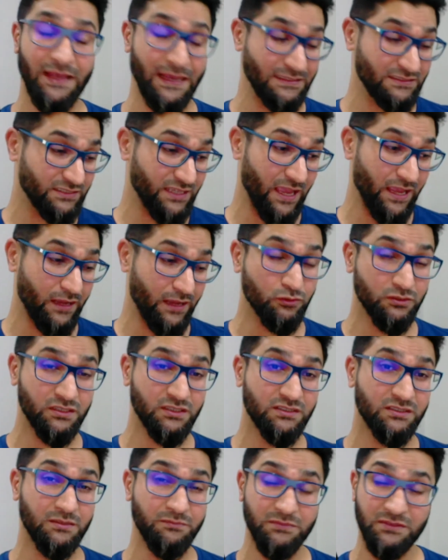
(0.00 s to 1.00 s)
its
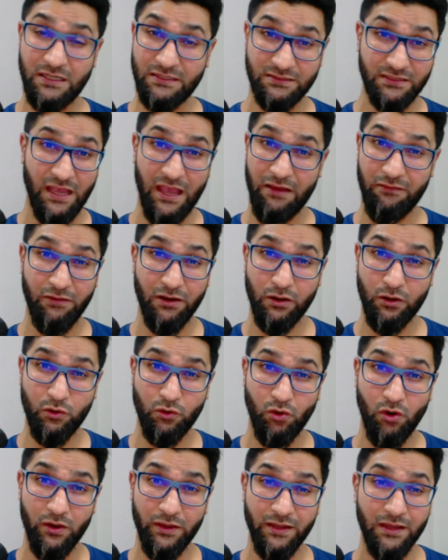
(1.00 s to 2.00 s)
ecosystem that's ever
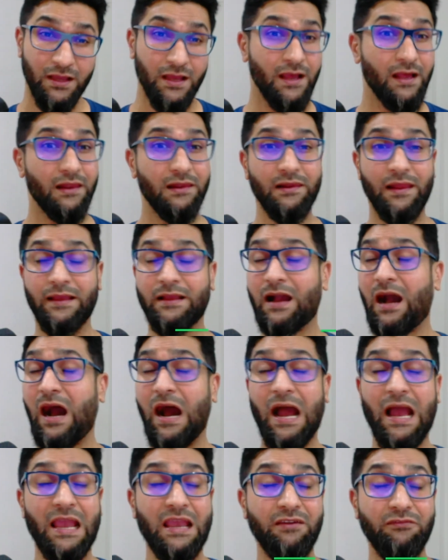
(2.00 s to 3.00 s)
growing like
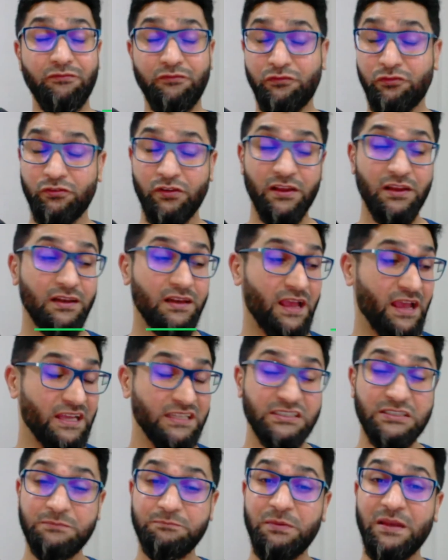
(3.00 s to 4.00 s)
Hive, Drill,
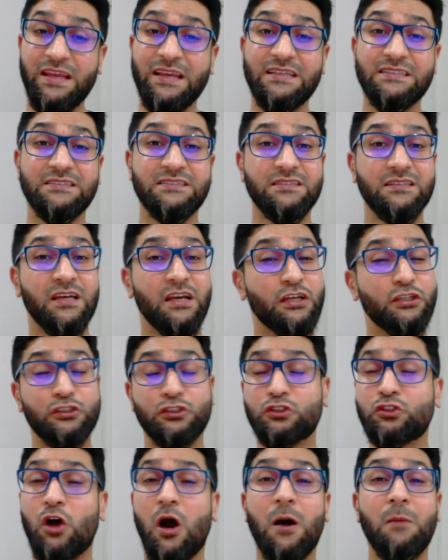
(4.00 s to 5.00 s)
HBase,
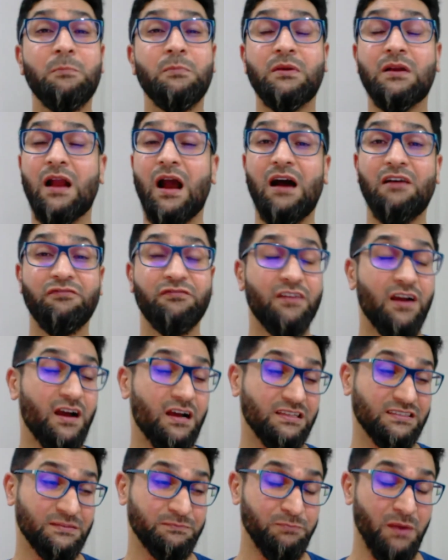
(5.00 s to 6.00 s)
Storm,
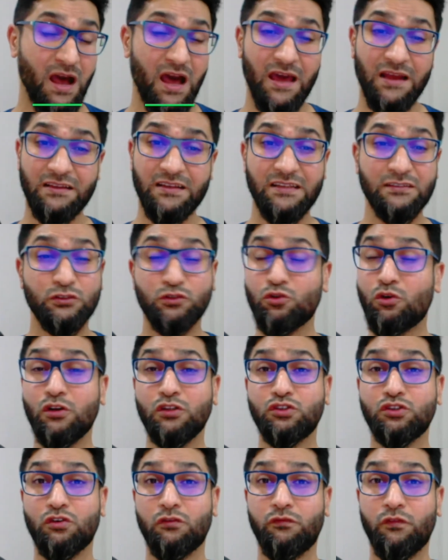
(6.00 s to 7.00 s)
Kafka, Spark, and so on
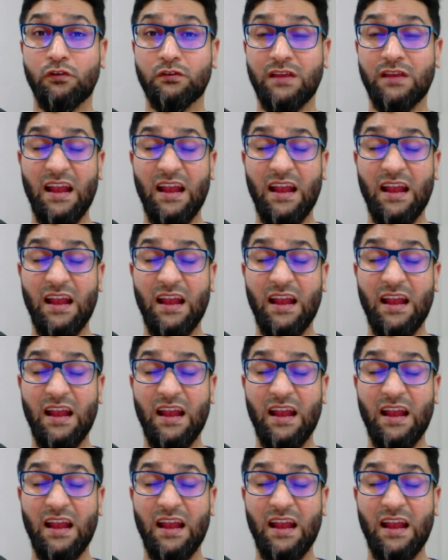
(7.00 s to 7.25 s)
and so forth.